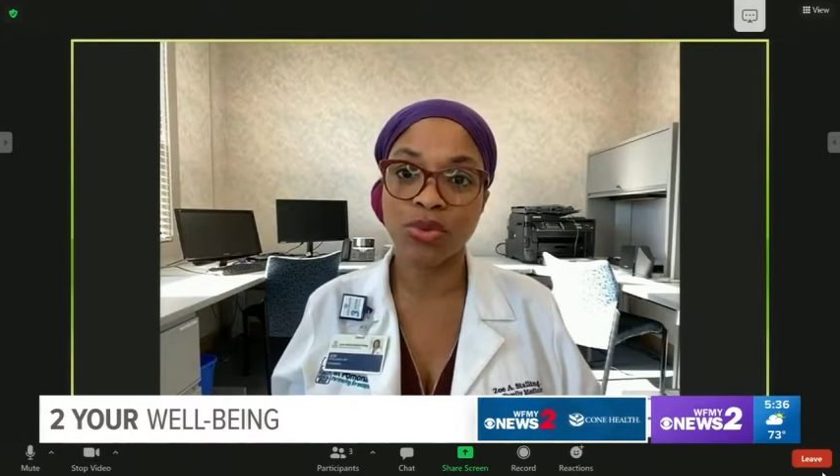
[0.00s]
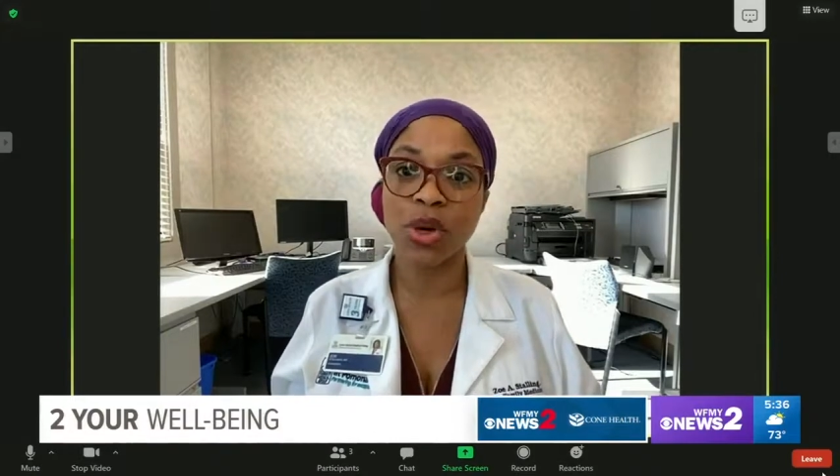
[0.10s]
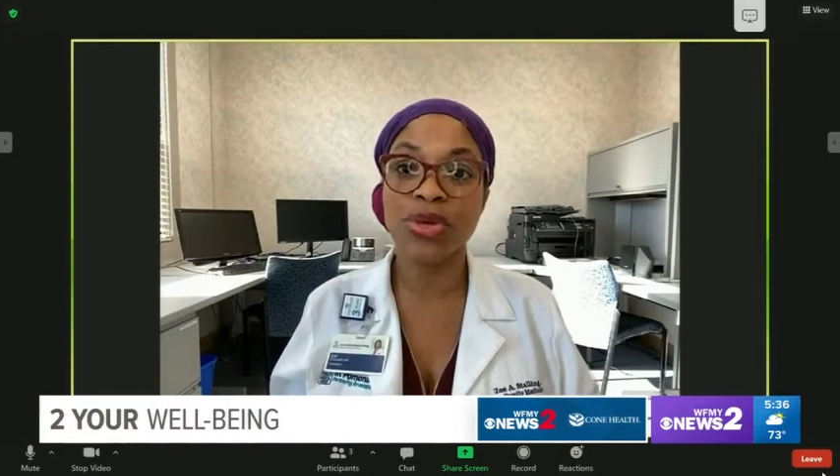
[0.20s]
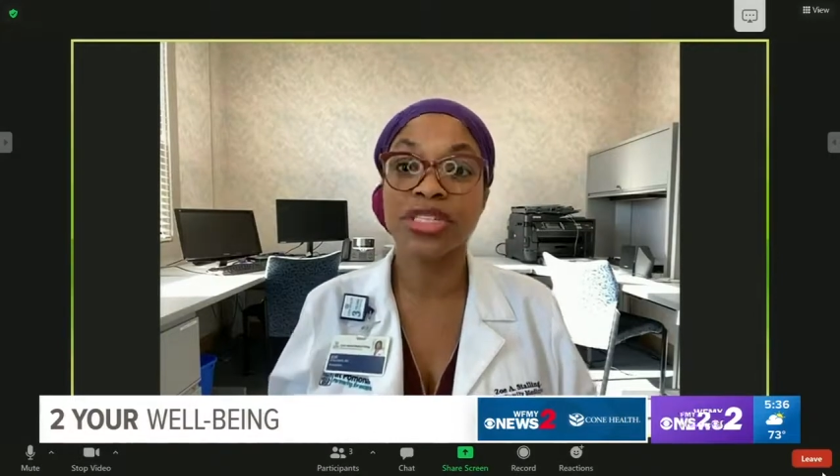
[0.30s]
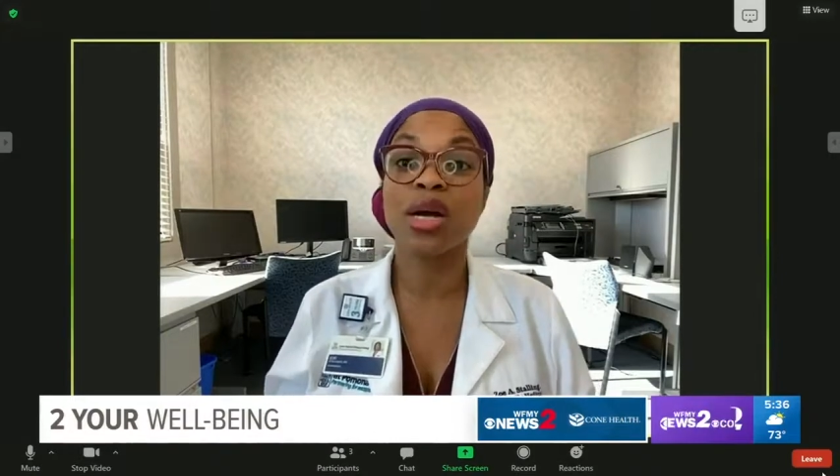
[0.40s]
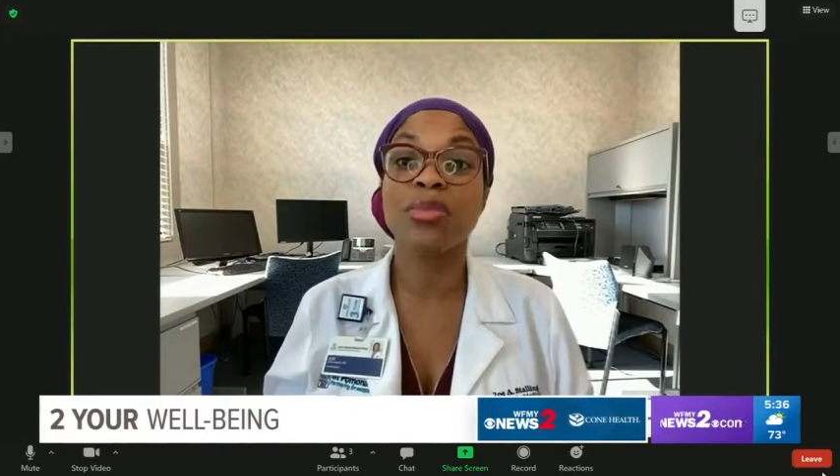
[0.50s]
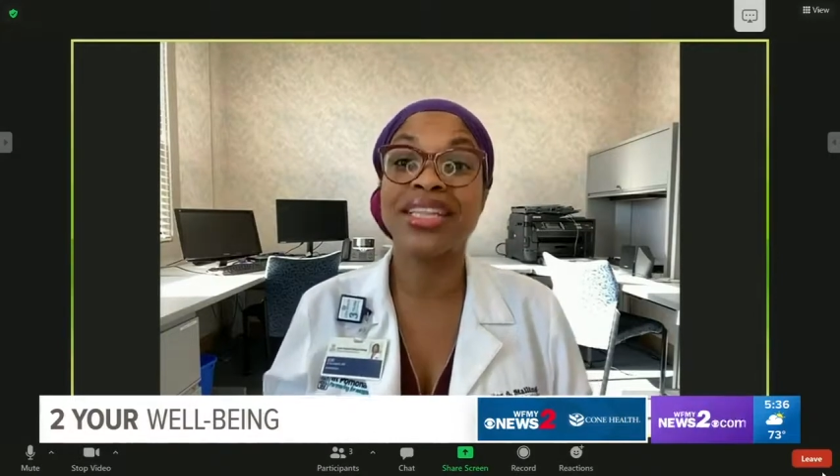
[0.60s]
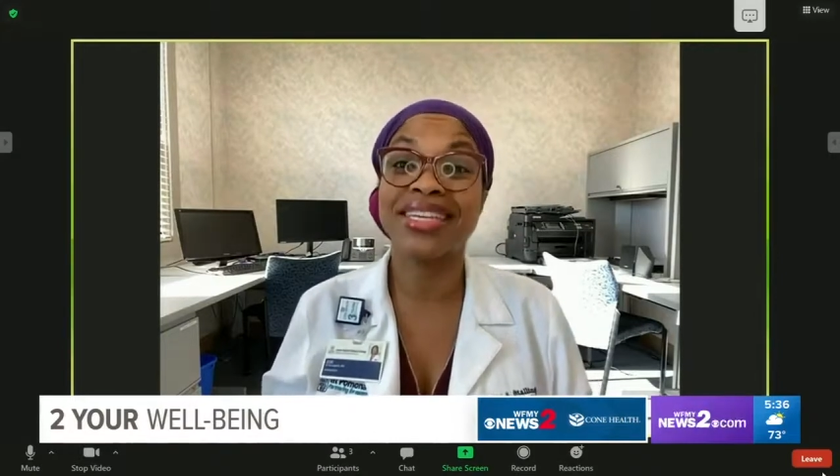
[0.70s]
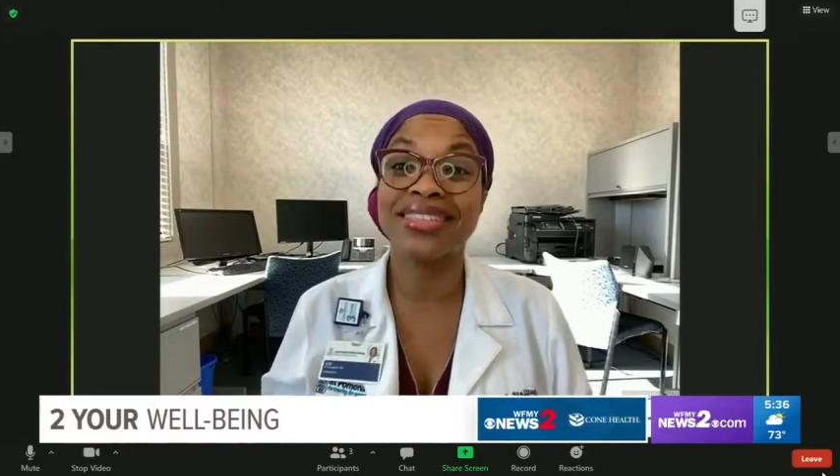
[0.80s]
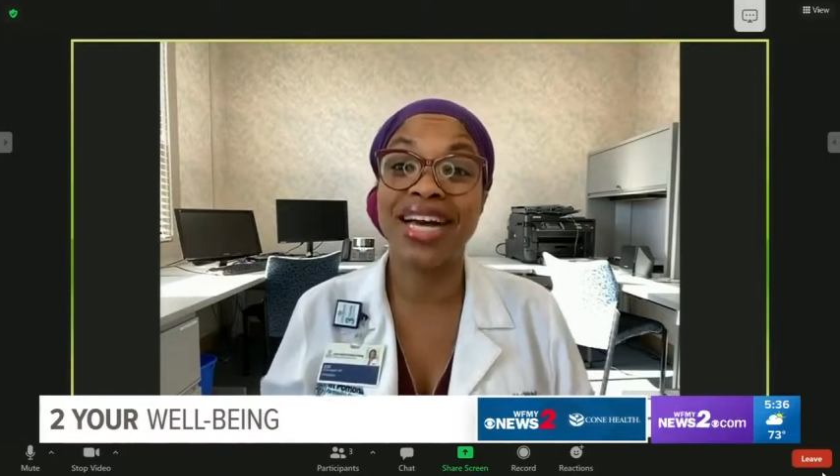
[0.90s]
when we're talking about
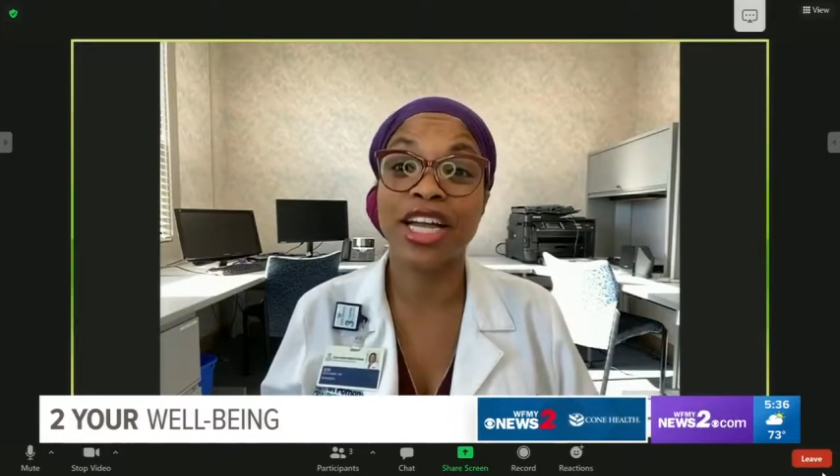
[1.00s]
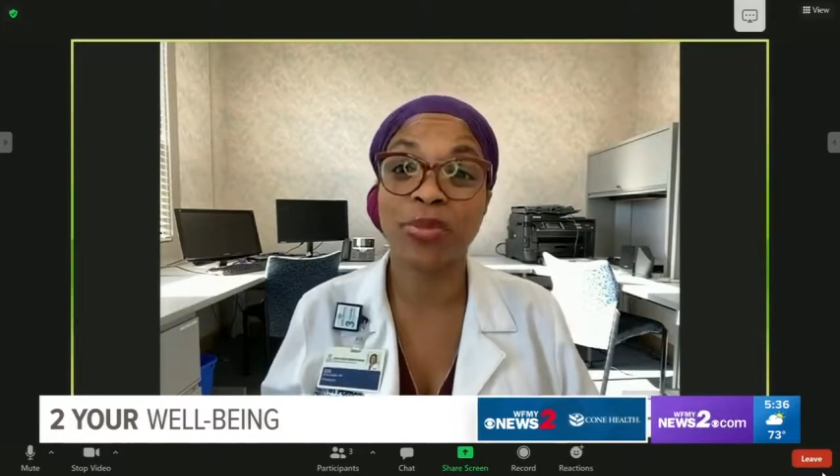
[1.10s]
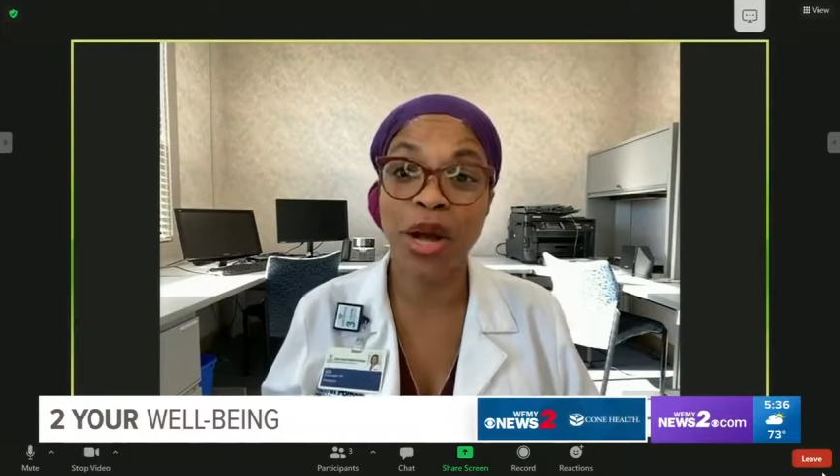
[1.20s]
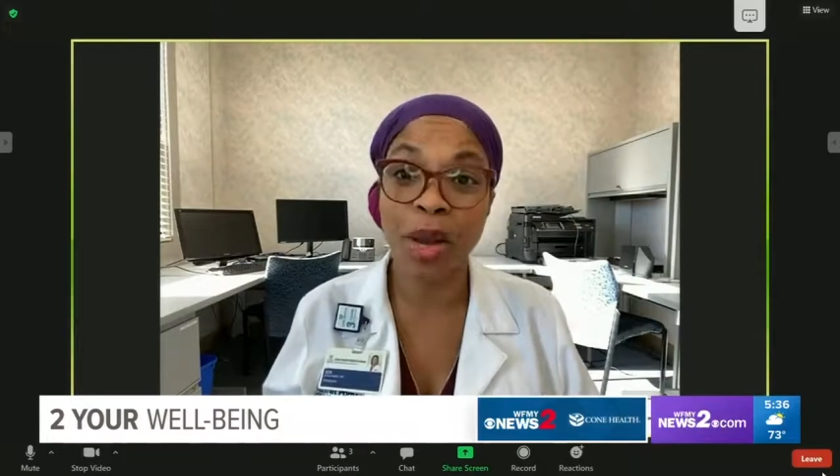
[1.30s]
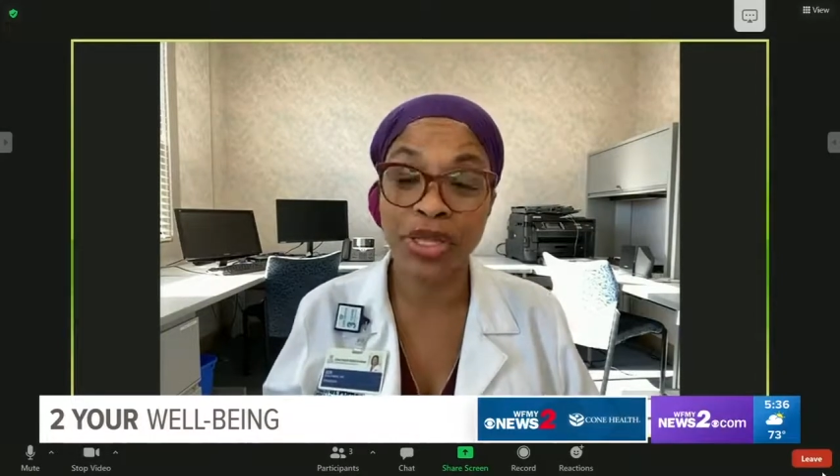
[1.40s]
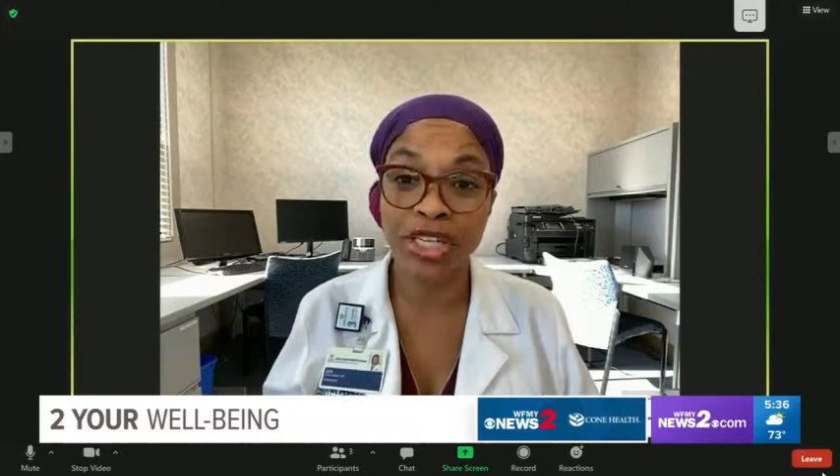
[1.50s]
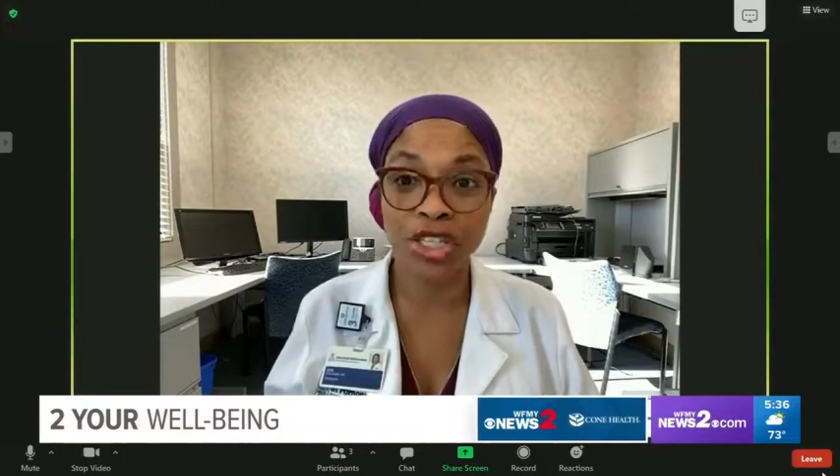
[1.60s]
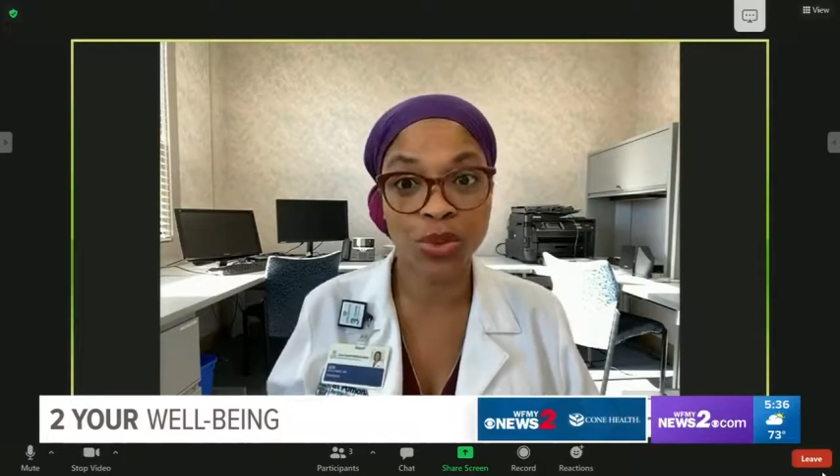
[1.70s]
the entire population,